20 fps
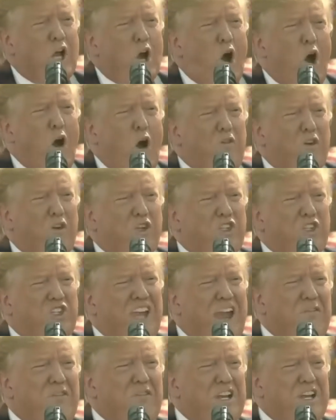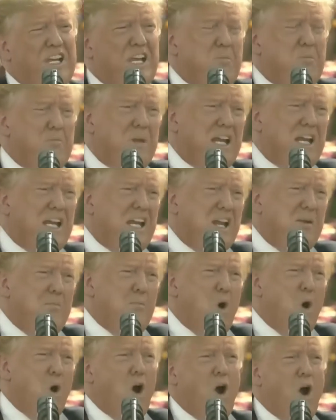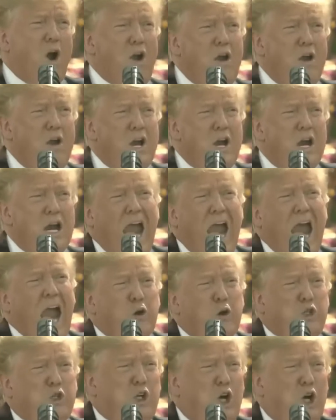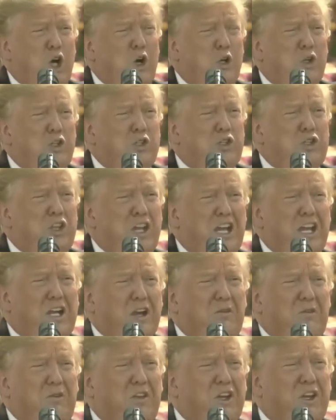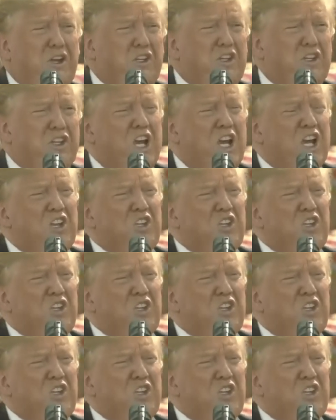Over 70 million more households, think of this,